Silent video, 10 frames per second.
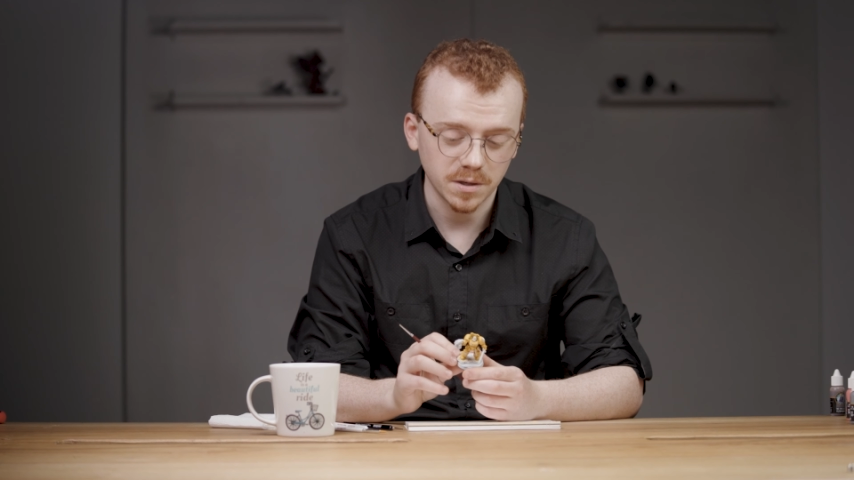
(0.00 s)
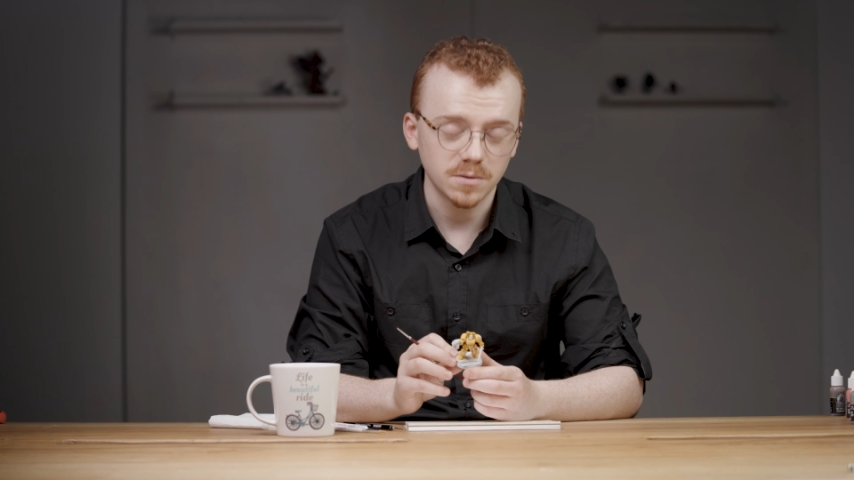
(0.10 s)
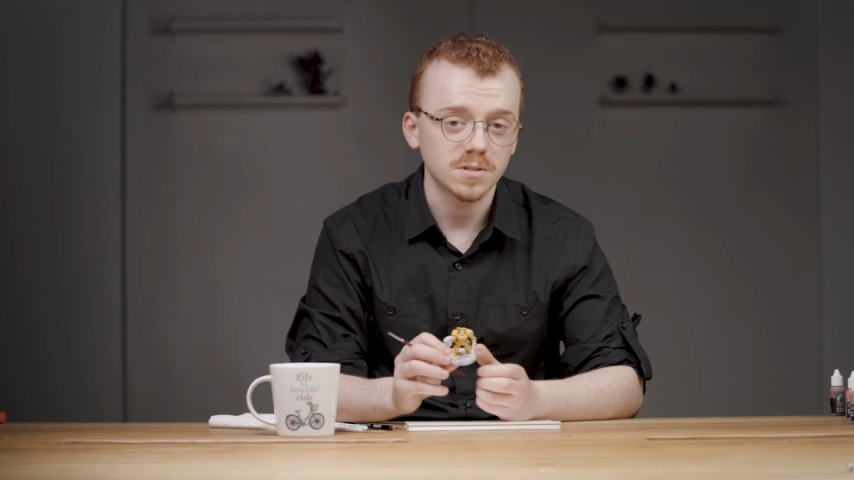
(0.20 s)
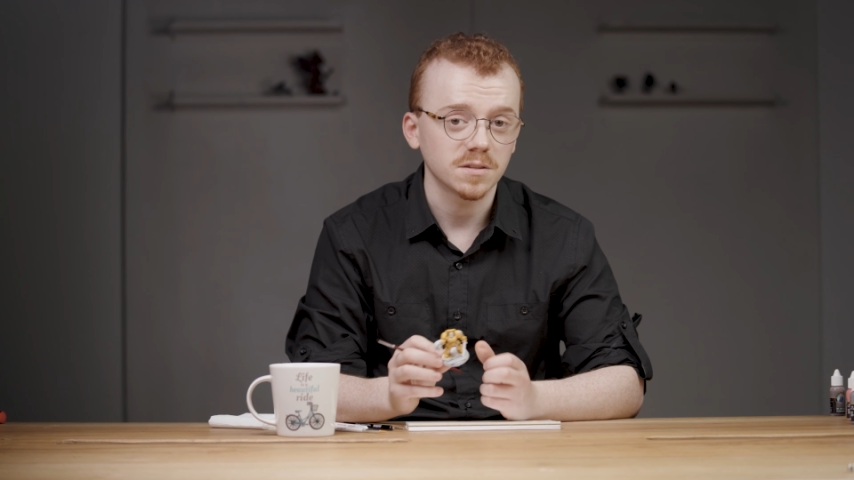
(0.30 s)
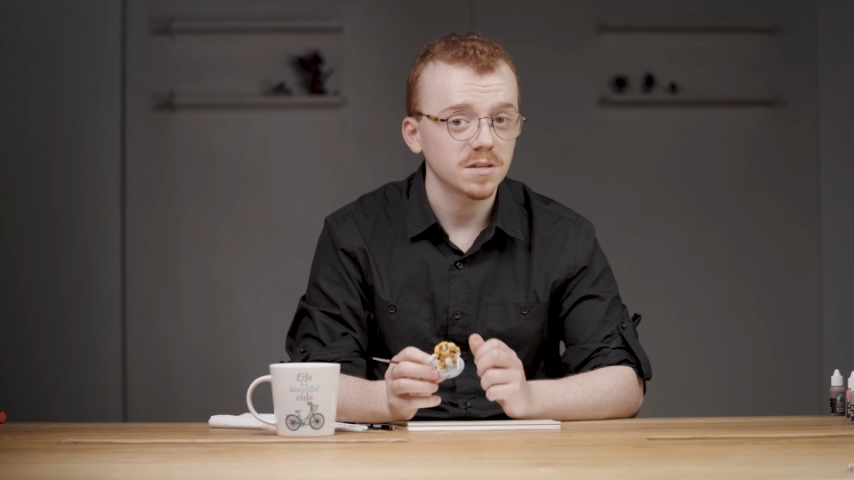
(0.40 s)

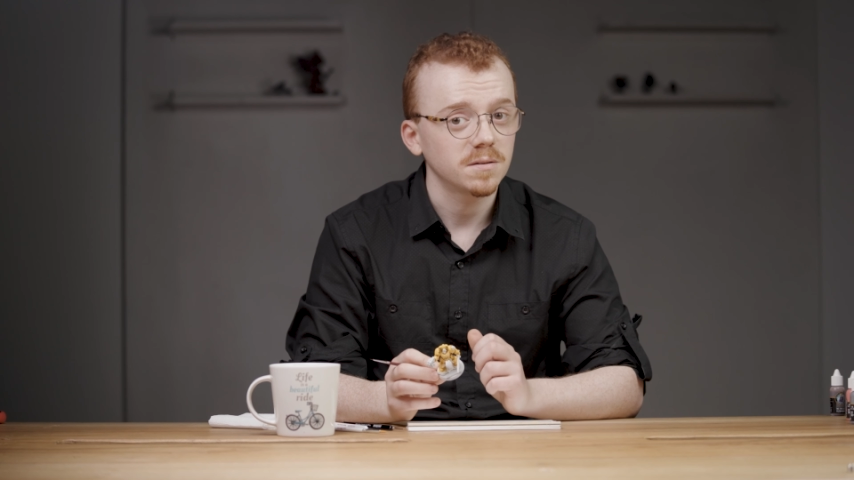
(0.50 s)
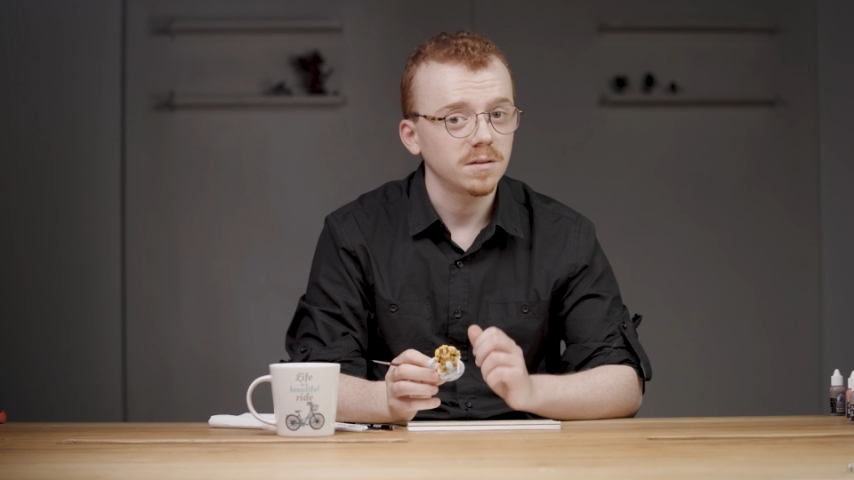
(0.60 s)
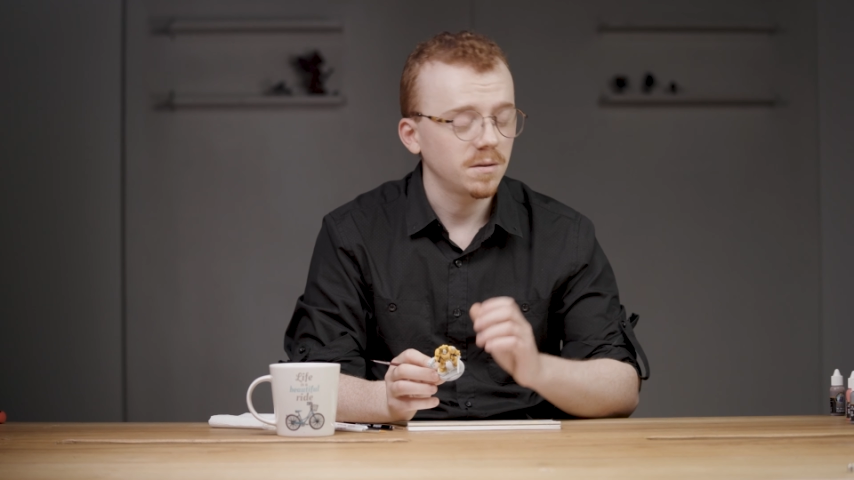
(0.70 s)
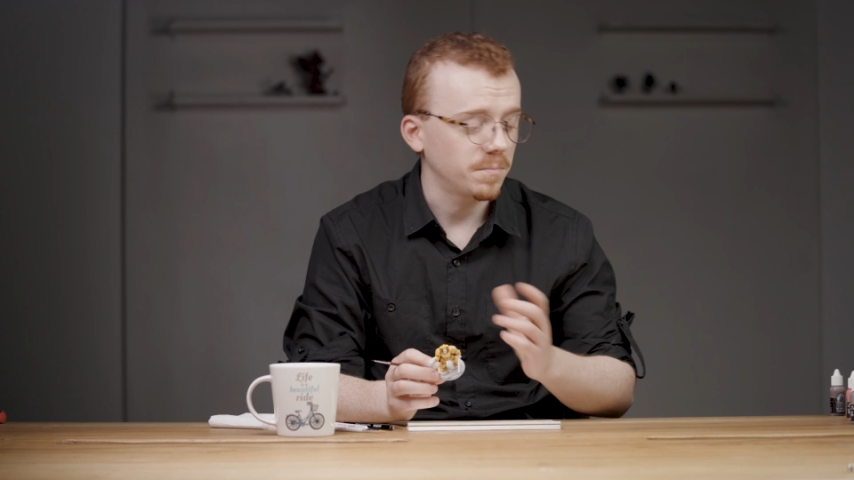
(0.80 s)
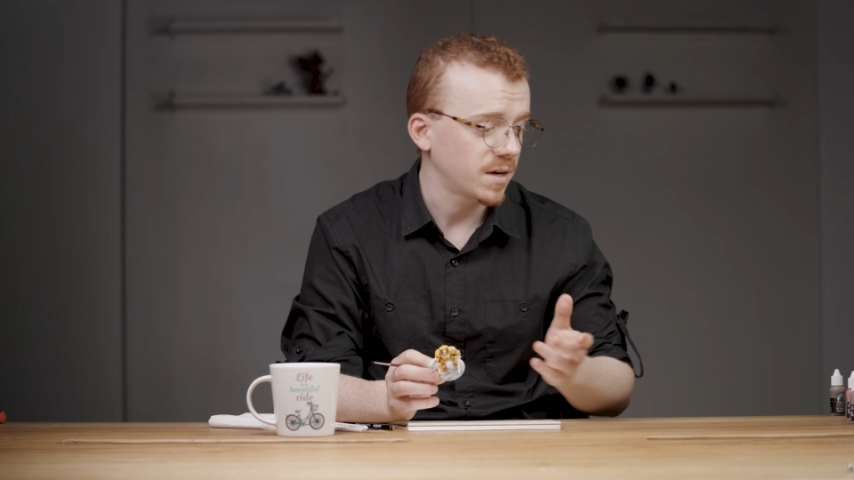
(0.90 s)
using
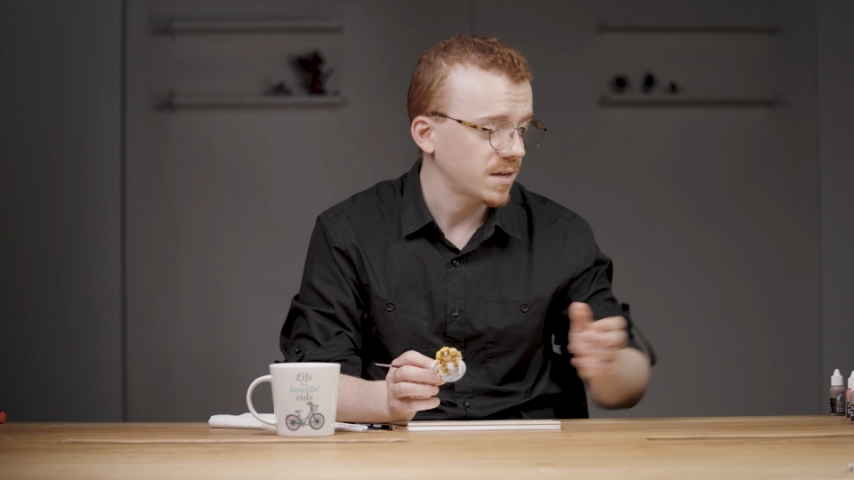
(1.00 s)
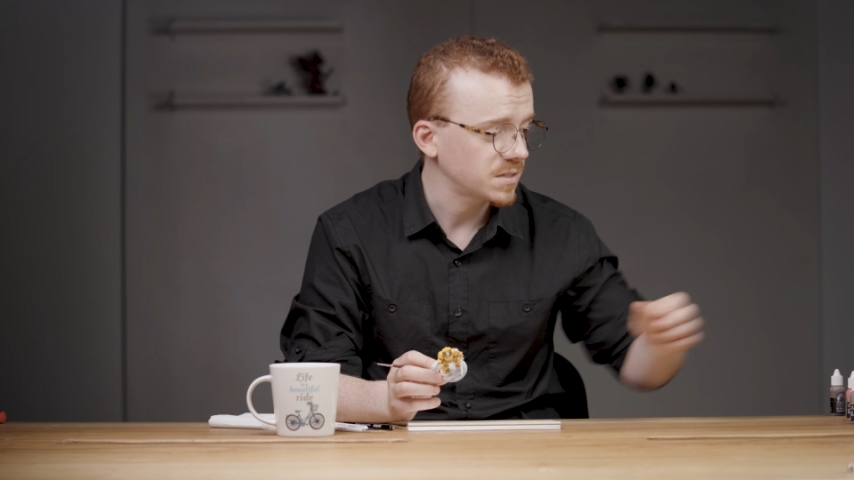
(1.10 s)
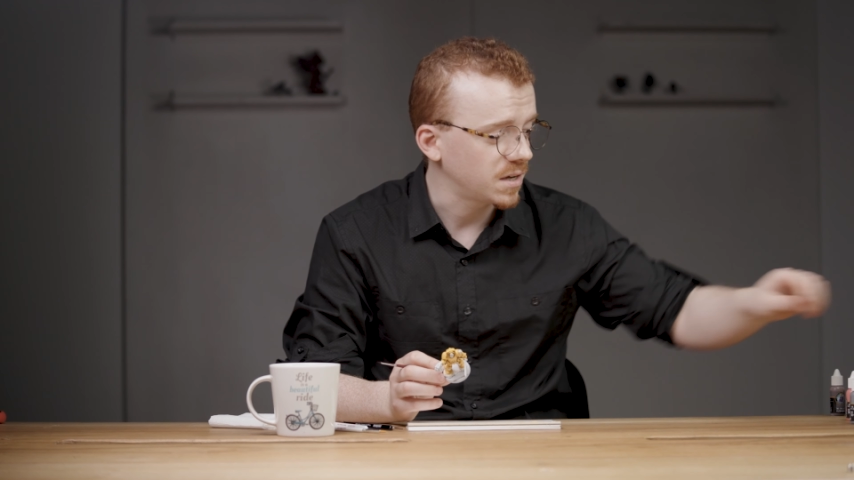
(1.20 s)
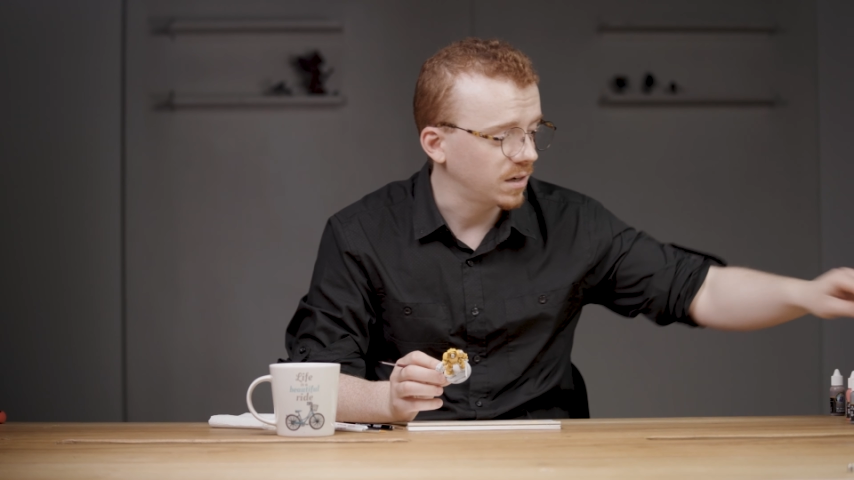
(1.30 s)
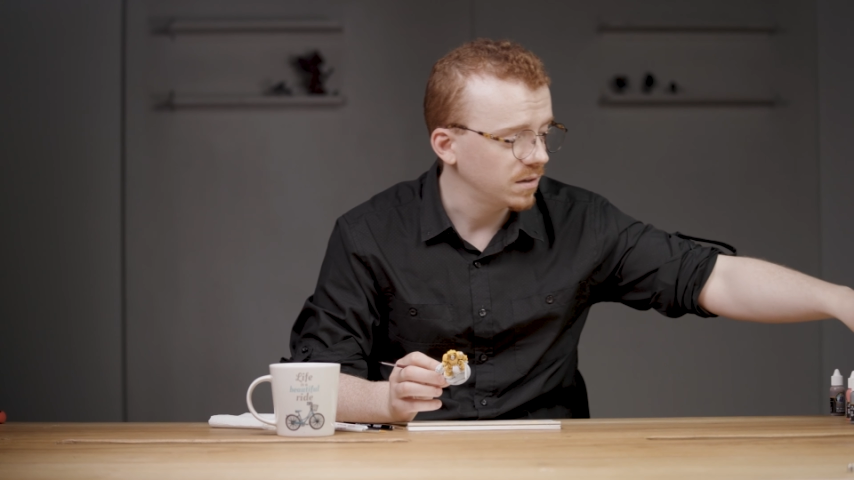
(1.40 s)
my
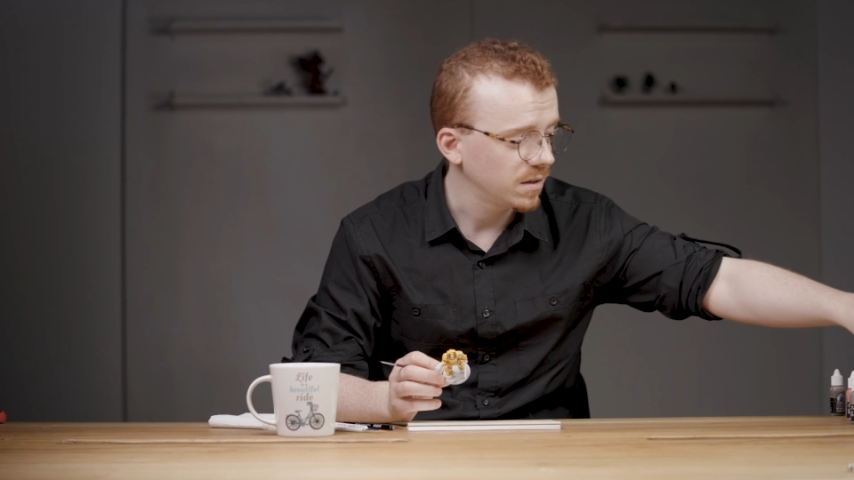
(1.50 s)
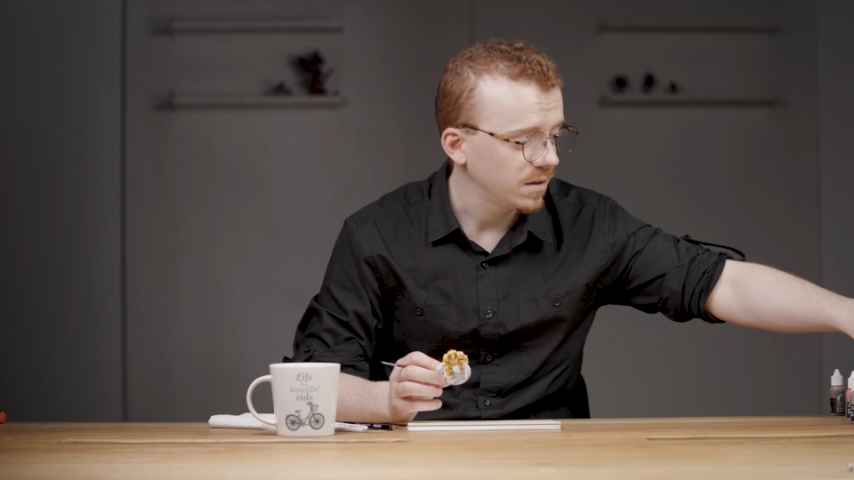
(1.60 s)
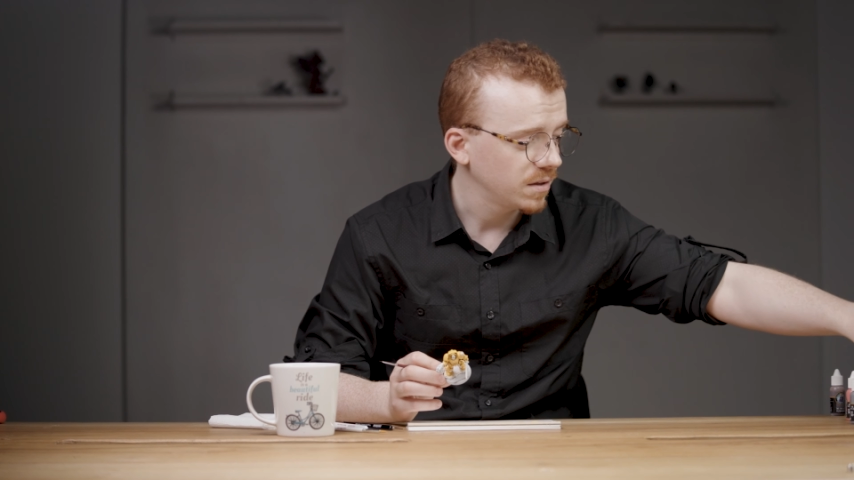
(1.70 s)
next colour,